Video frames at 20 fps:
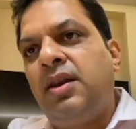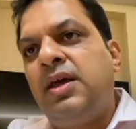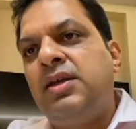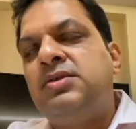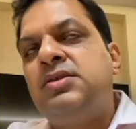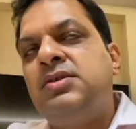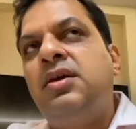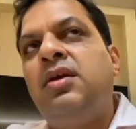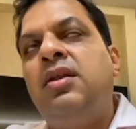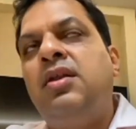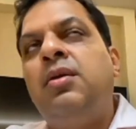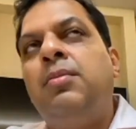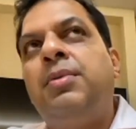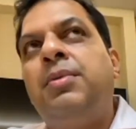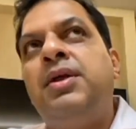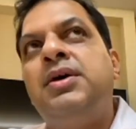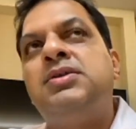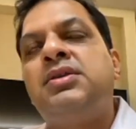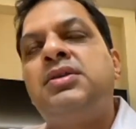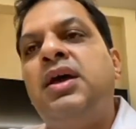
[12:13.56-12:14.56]
let's say in a
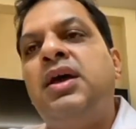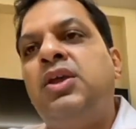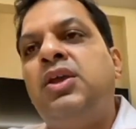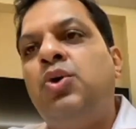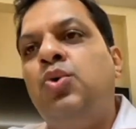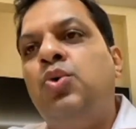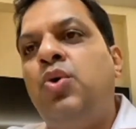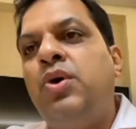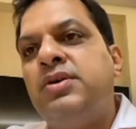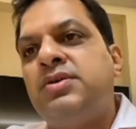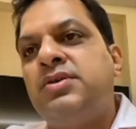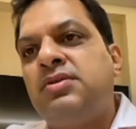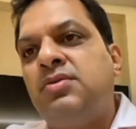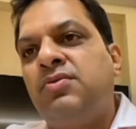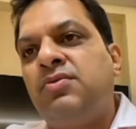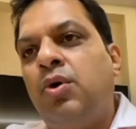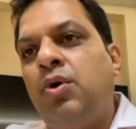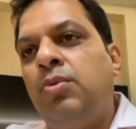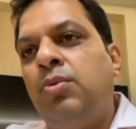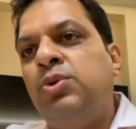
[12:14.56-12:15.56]
place like US,
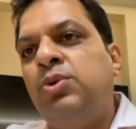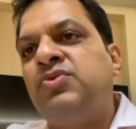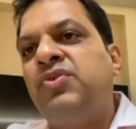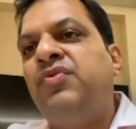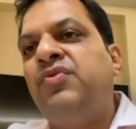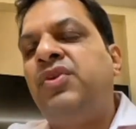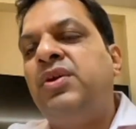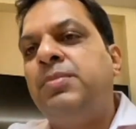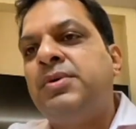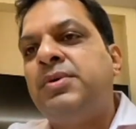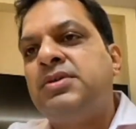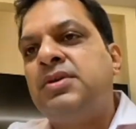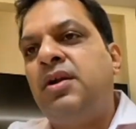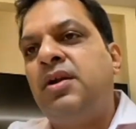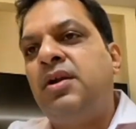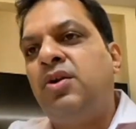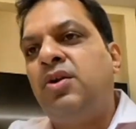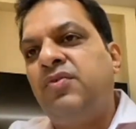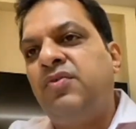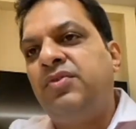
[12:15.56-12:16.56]
almost
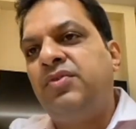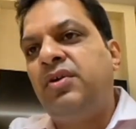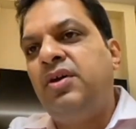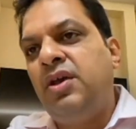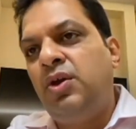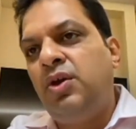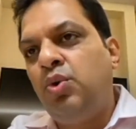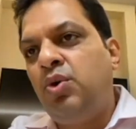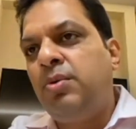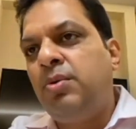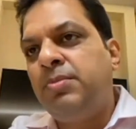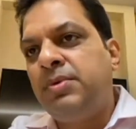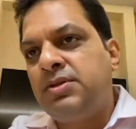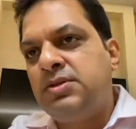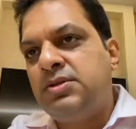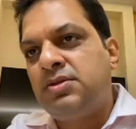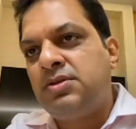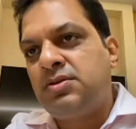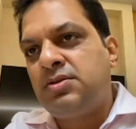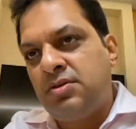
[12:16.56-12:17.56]
50% of the AUM
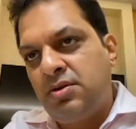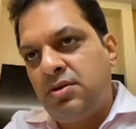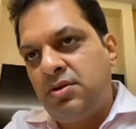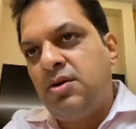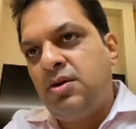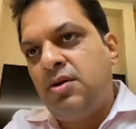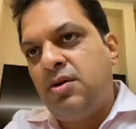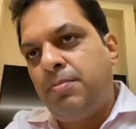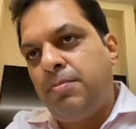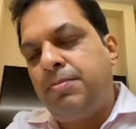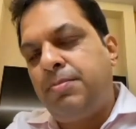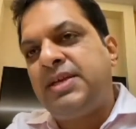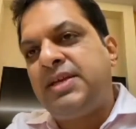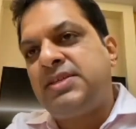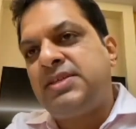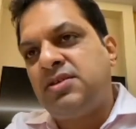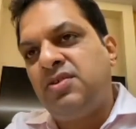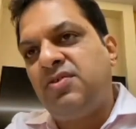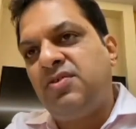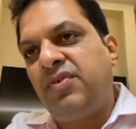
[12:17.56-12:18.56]
is
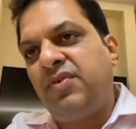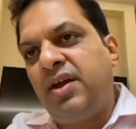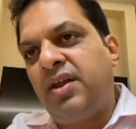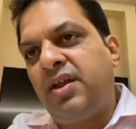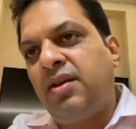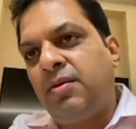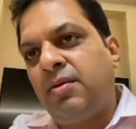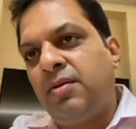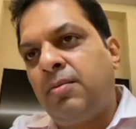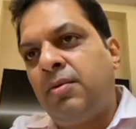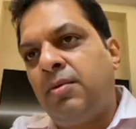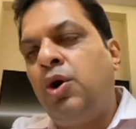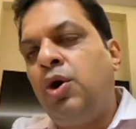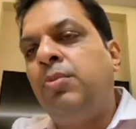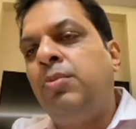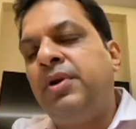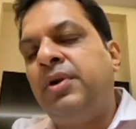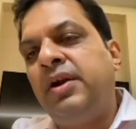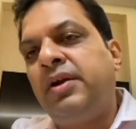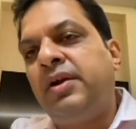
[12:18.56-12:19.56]
passive and
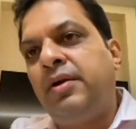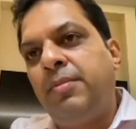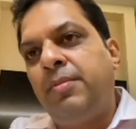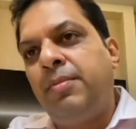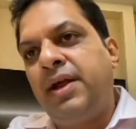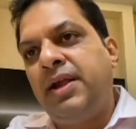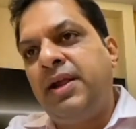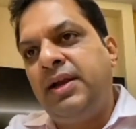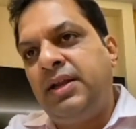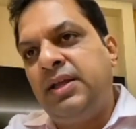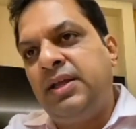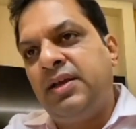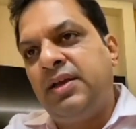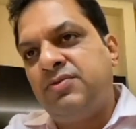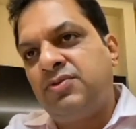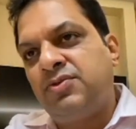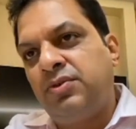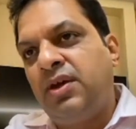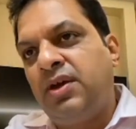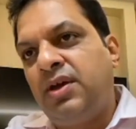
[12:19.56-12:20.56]
dominated by
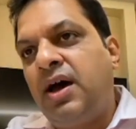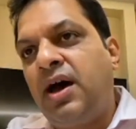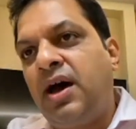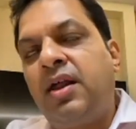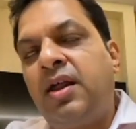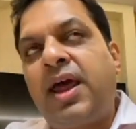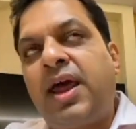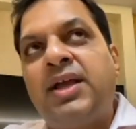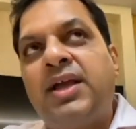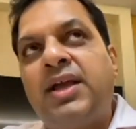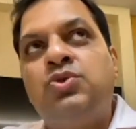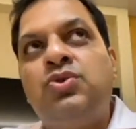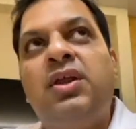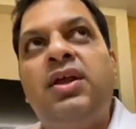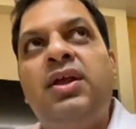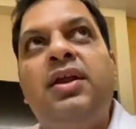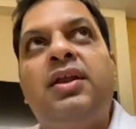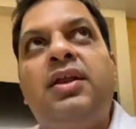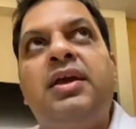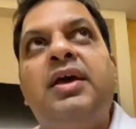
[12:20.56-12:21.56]
ETFs. So there are
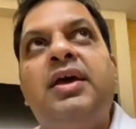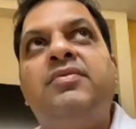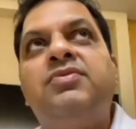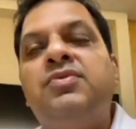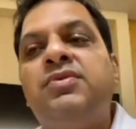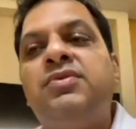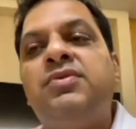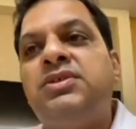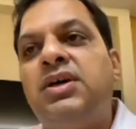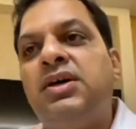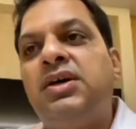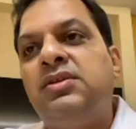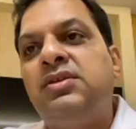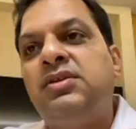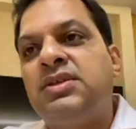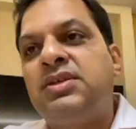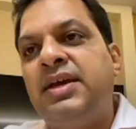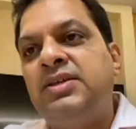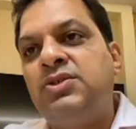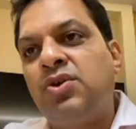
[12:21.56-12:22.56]
actually ETFs which are the
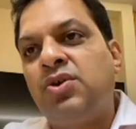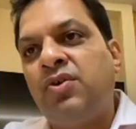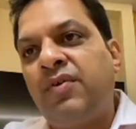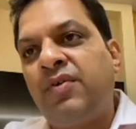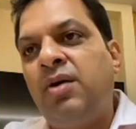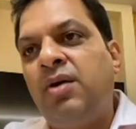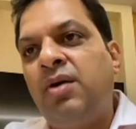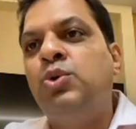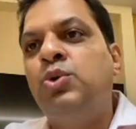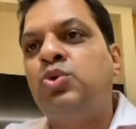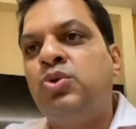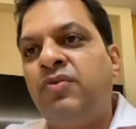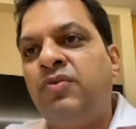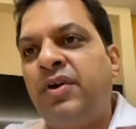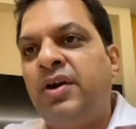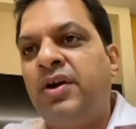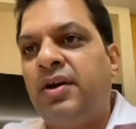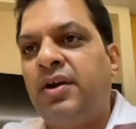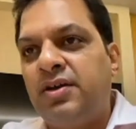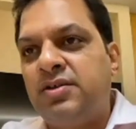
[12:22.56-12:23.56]
size of our mutual
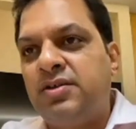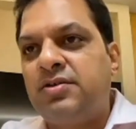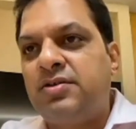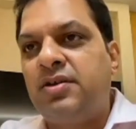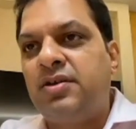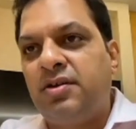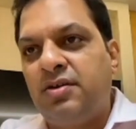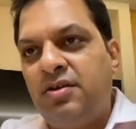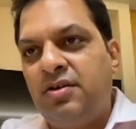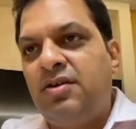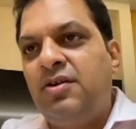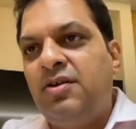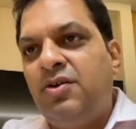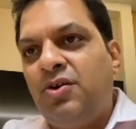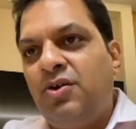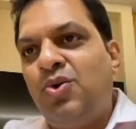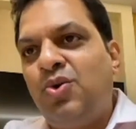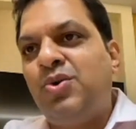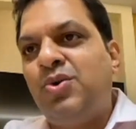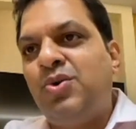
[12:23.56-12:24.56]
fund industry
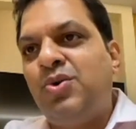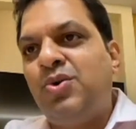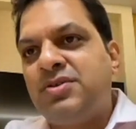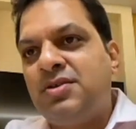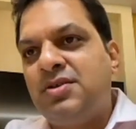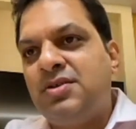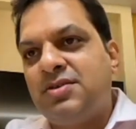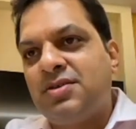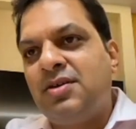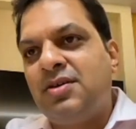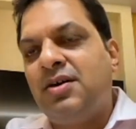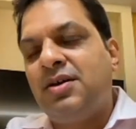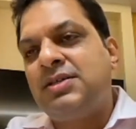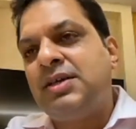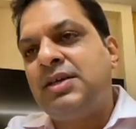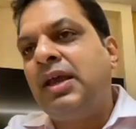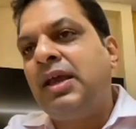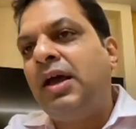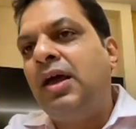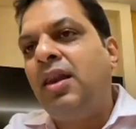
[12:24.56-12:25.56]
overseas. A
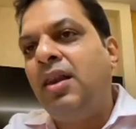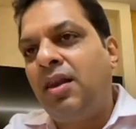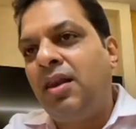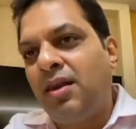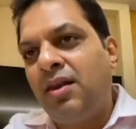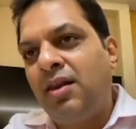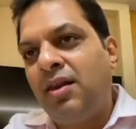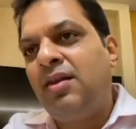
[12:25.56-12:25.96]
single